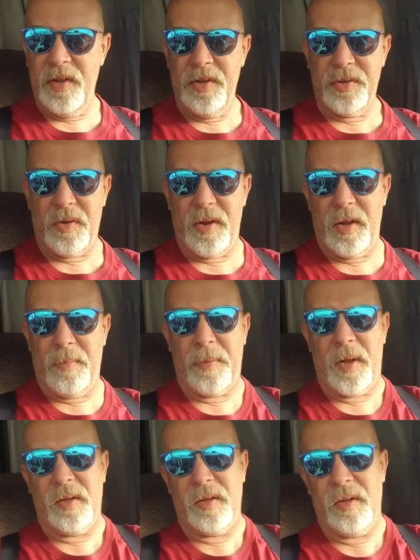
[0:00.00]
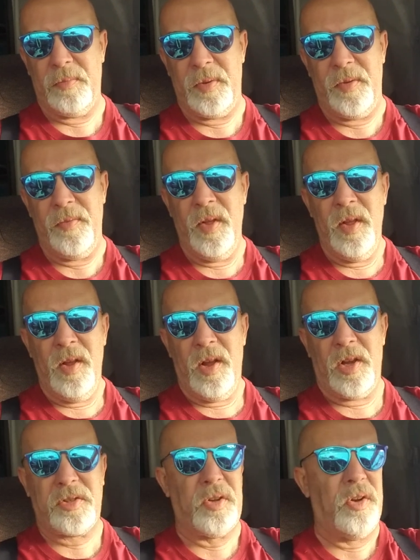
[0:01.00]
So I help out a little bit.
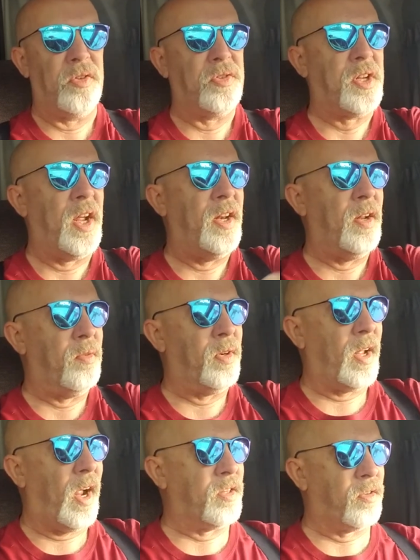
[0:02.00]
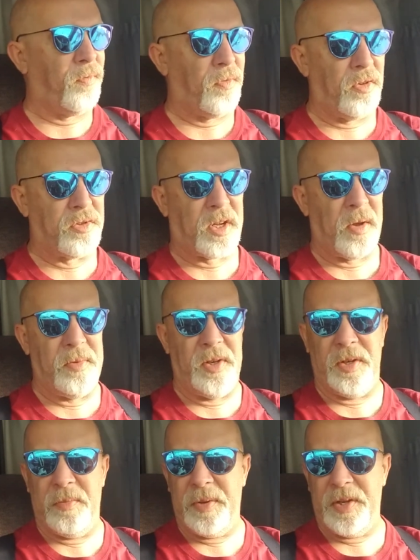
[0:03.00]
Also understand that when guys are first coming
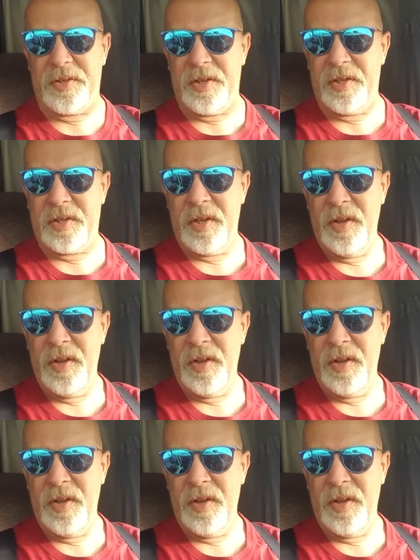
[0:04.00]
into business,